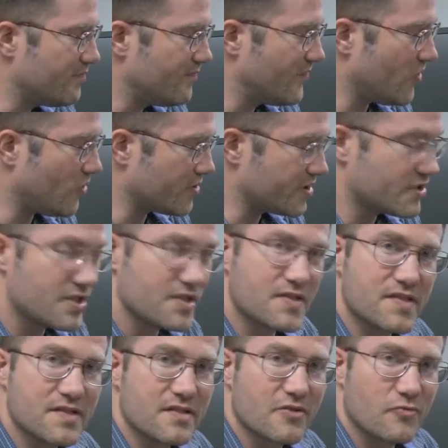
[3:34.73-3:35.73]

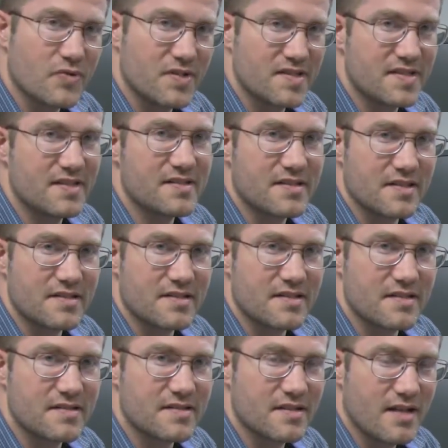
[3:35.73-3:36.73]
voltages,
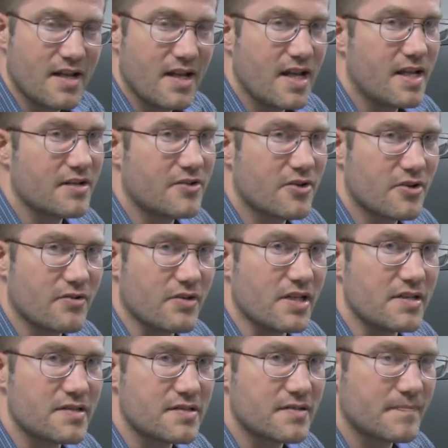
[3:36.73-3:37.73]
resistances, and
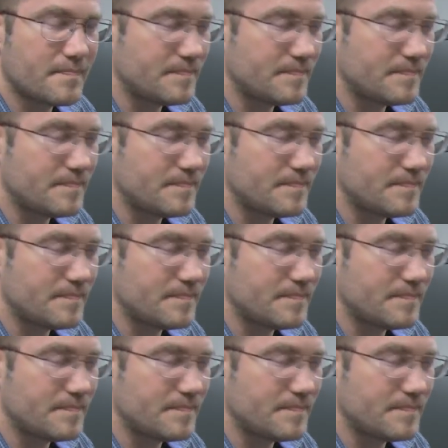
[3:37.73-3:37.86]
currents.